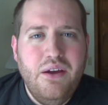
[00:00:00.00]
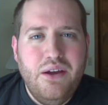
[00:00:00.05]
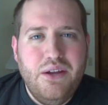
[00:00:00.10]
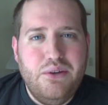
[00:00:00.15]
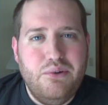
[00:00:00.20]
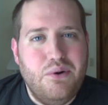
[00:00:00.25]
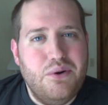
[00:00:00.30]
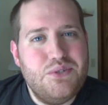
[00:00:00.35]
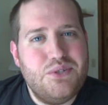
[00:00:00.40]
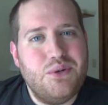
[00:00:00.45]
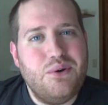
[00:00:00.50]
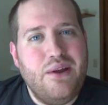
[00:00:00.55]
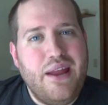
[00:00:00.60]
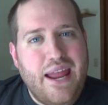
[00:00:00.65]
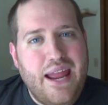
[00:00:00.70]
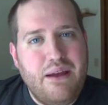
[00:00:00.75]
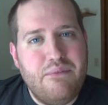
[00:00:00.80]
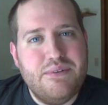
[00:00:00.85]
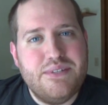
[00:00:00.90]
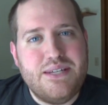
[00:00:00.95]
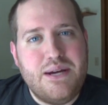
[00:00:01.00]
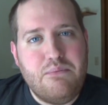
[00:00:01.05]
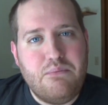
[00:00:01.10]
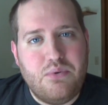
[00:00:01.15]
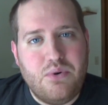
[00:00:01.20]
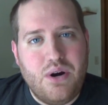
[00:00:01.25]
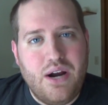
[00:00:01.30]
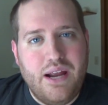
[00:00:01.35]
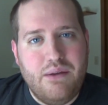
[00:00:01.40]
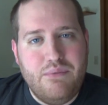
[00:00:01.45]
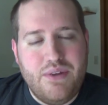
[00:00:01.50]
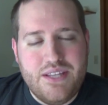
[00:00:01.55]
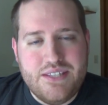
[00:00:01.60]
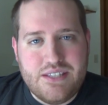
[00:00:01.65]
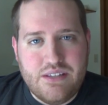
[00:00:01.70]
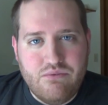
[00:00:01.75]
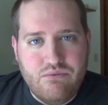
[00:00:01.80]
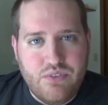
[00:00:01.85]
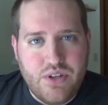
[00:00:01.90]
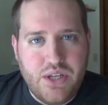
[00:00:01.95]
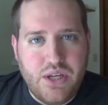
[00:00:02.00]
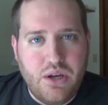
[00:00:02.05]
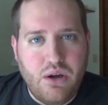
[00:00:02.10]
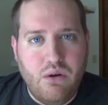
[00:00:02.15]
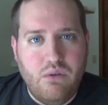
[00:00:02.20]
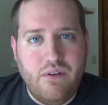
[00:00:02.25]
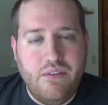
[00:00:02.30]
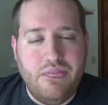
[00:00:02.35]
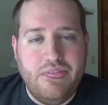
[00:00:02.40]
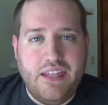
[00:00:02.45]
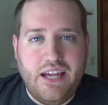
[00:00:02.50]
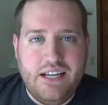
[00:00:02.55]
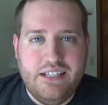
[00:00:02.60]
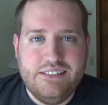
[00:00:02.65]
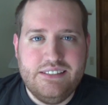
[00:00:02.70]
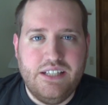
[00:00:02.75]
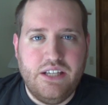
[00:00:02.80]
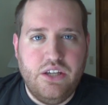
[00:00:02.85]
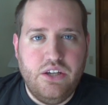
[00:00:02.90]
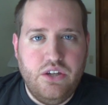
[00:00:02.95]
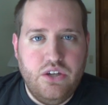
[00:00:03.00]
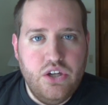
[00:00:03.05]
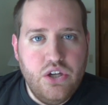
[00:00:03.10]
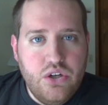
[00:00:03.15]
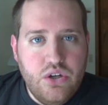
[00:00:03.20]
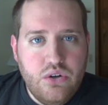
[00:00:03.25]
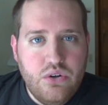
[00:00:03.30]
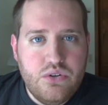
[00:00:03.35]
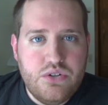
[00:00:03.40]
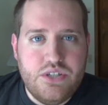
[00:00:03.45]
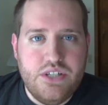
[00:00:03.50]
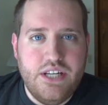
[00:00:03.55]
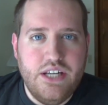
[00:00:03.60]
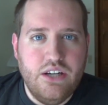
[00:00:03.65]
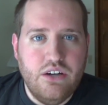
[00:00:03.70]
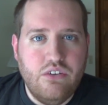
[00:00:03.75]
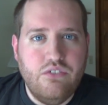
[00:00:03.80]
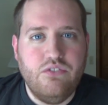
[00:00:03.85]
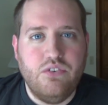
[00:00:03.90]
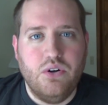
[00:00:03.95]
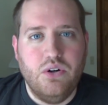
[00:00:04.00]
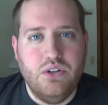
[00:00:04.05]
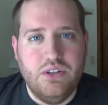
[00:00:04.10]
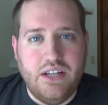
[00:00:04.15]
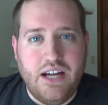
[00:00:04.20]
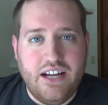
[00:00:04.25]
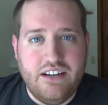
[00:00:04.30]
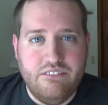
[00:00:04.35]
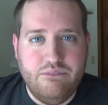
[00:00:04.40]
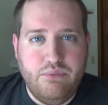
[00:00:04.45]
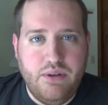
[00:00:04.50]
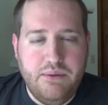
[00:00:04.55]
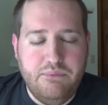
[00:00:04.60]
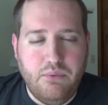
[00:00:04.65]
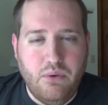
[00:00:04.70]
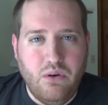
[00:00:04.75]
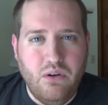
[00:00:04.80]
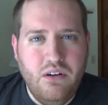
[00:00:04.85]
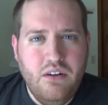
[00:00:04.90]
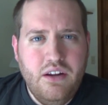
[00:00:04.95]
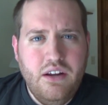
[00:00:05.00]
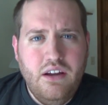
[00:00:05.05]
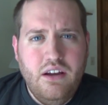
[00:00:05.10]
You also get Amazon Prime Instant Video, and that is a huge deal for a lot of people.